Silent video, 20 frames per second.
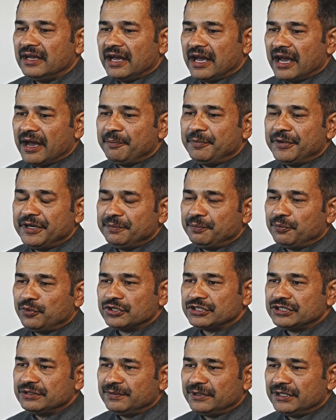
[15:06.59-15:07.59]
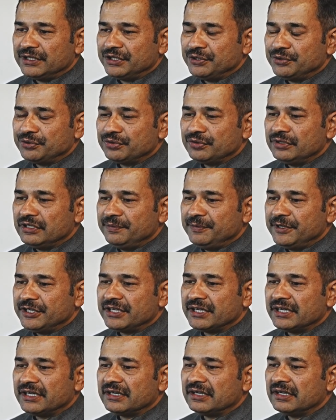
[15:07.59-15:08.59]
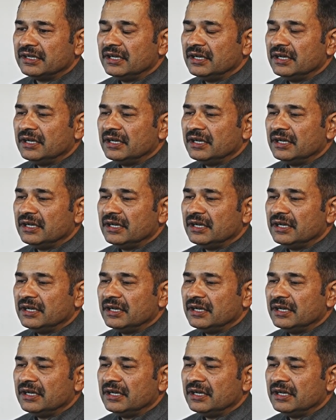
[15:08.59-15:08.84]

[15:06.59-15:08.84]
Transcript: have been possible due to limited